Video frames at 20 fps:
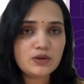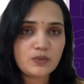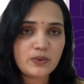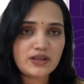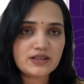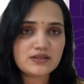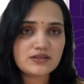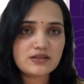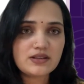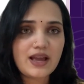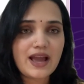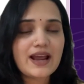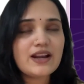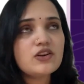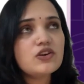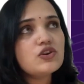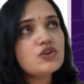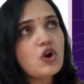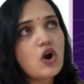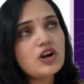ways
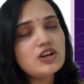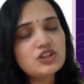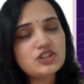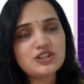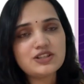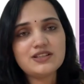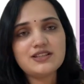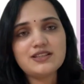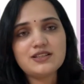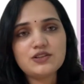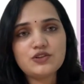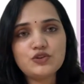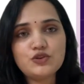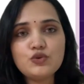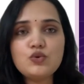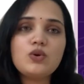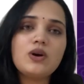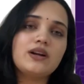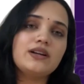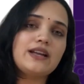and not just
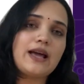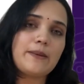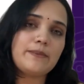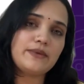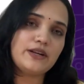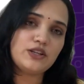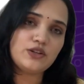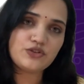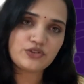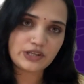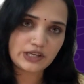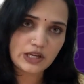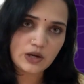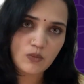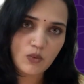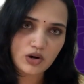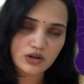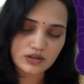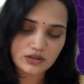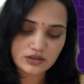through contaminated drinking
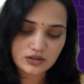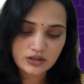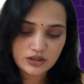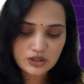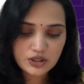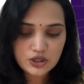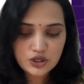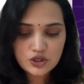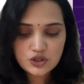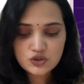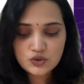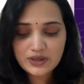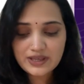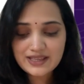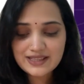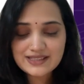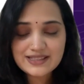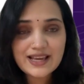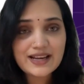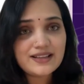water. So
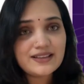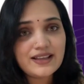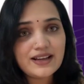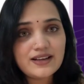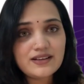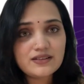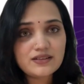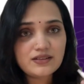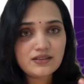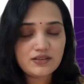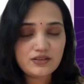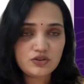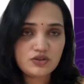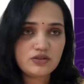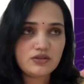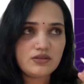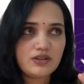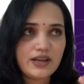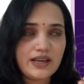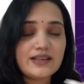he said that
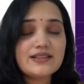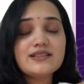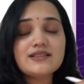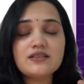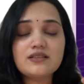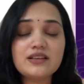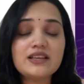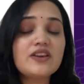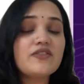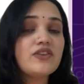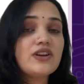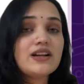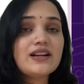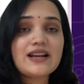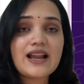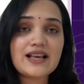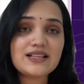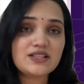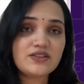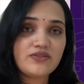he's given a
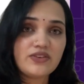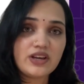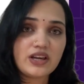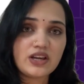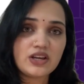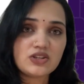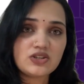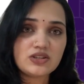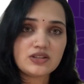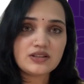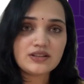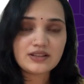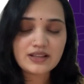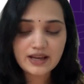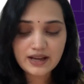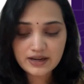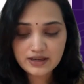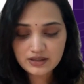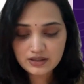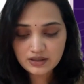classification
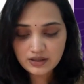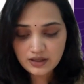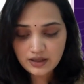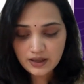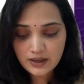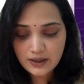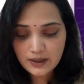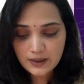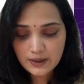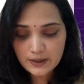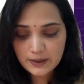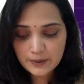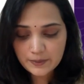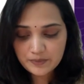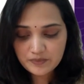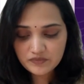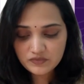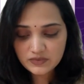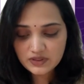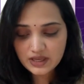that
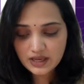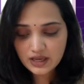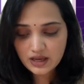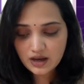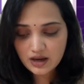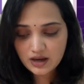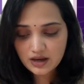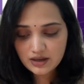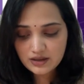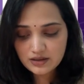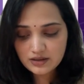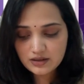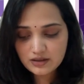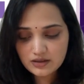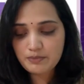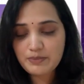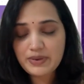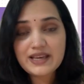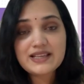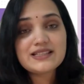they are
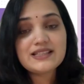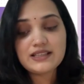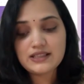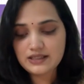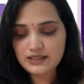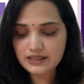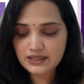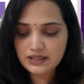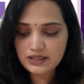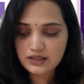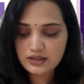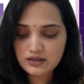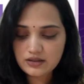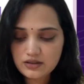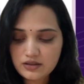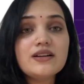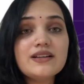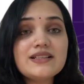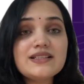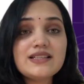basically
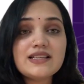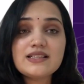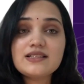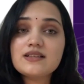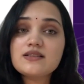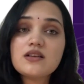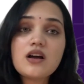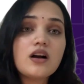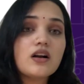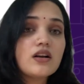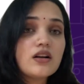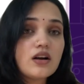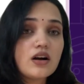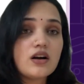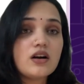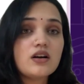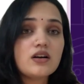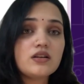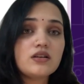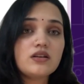diseases
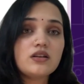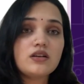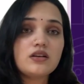occur